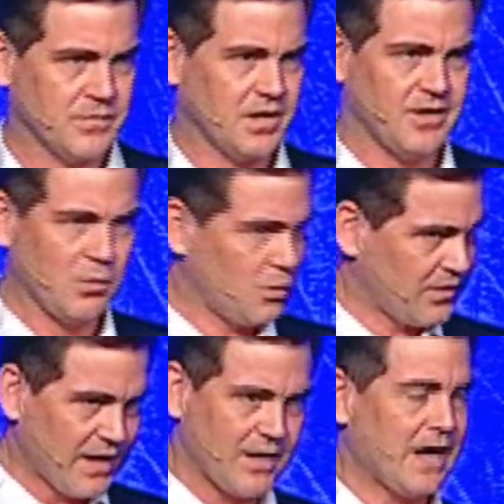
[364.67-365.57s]
And that
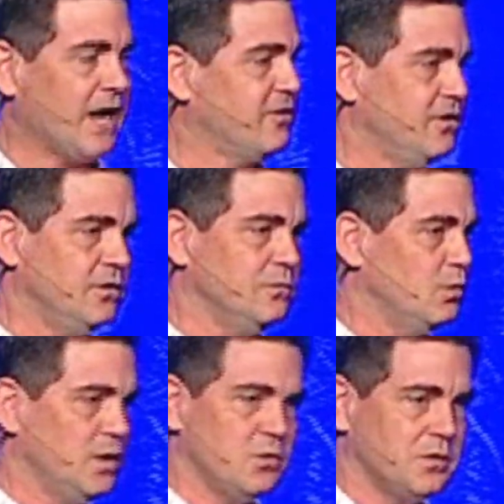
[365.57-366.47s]
without action,
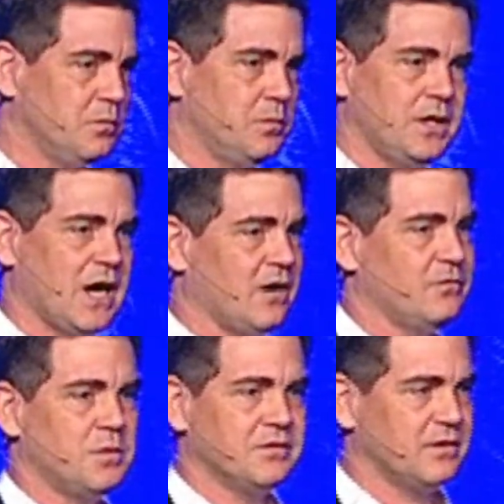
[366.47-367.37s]
we would be out
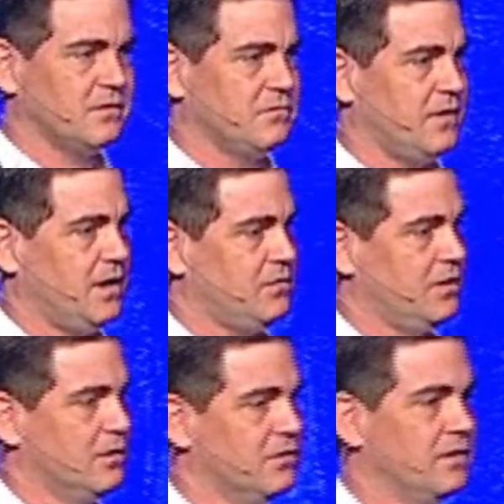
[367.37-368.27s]
of business in 5
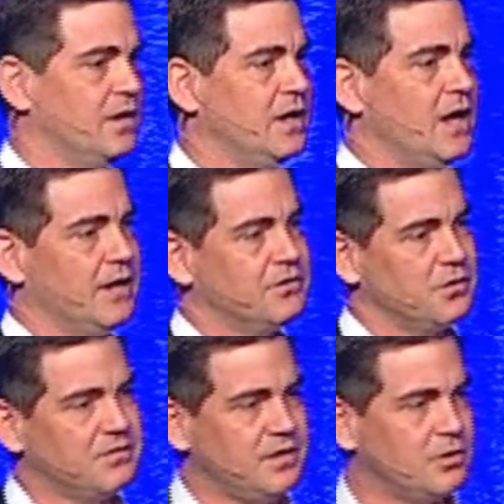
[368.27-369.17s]
years. And so
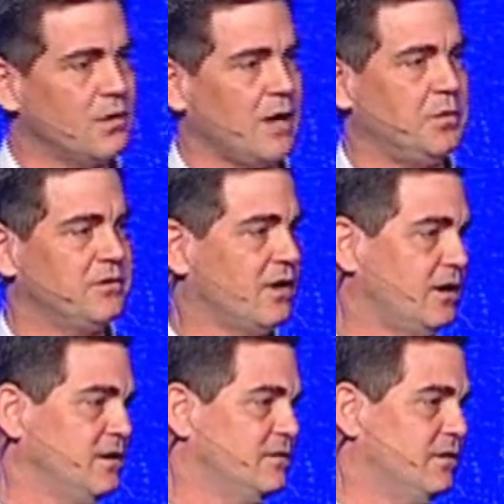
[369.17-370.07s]
as Cedar Rapids
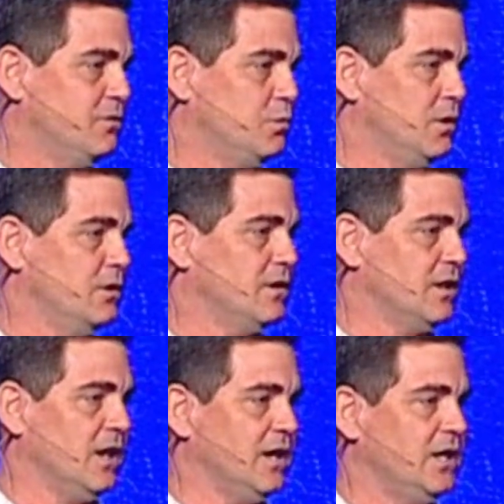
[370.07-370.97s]
audiences were
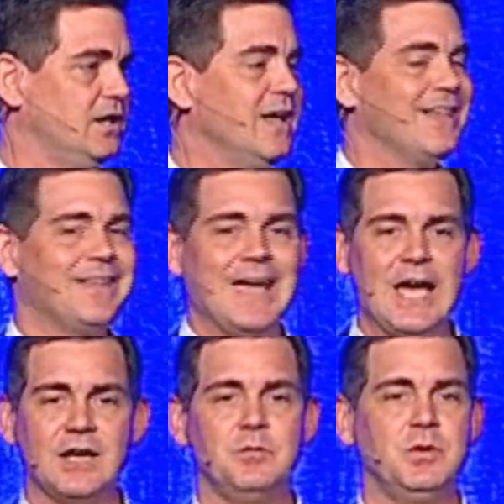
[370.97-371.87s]
declining, they
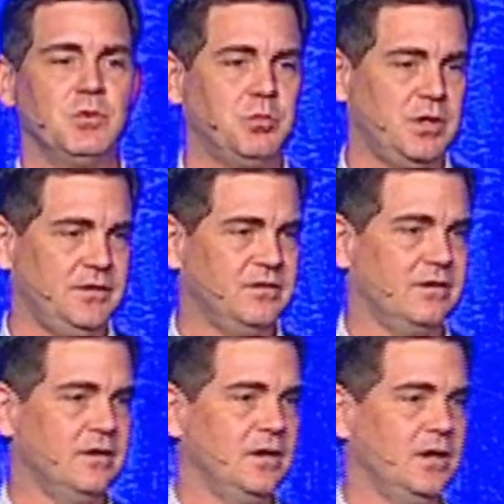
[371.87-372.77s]
had to be
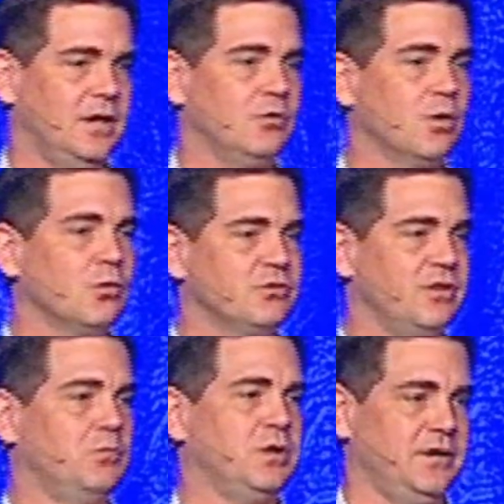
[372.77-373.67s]
replaced and grown
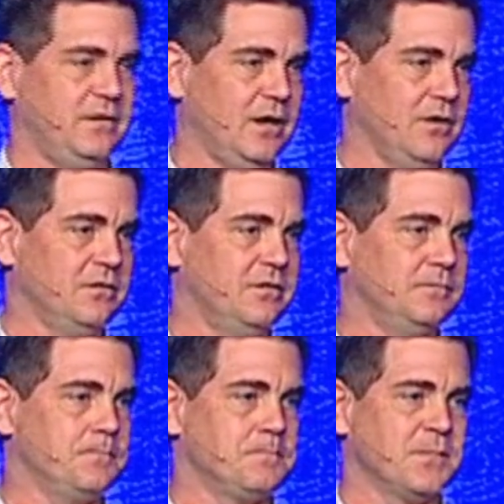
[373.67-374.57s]
someplace else.
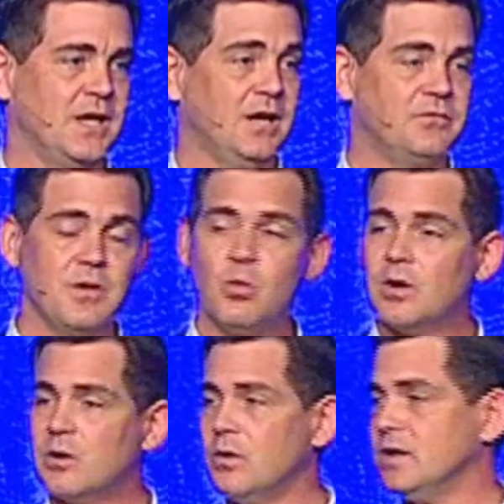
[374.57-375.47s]
And if they
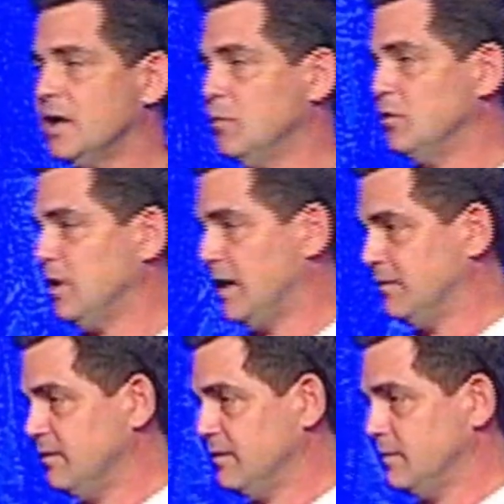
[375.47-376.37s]
weren't going to come to
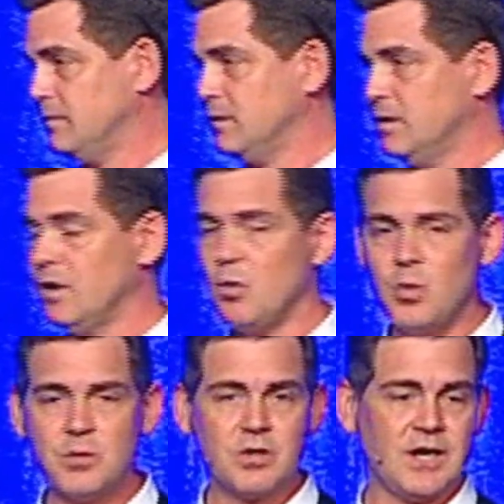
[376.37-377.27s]
us,
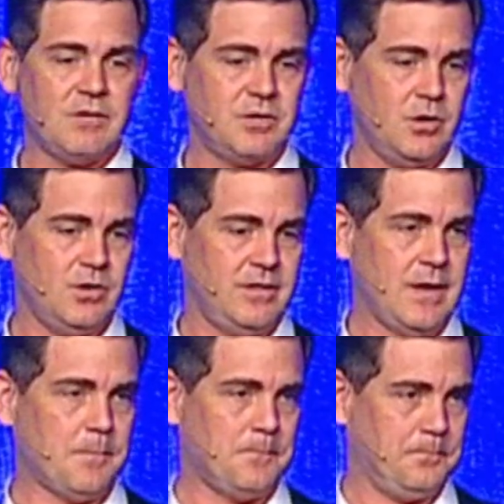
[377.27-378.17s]
we were going to have to go to them.